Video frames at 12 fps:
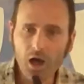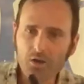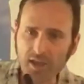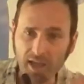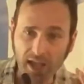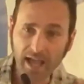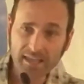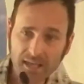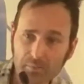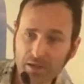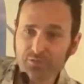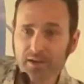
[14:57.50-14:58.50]
Okay, I
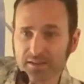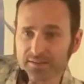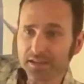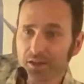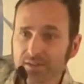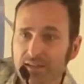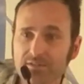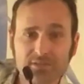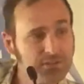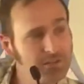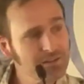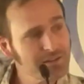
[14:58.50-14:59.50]
can't make fun of
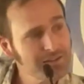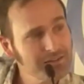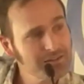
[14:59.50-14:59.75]
Celtics.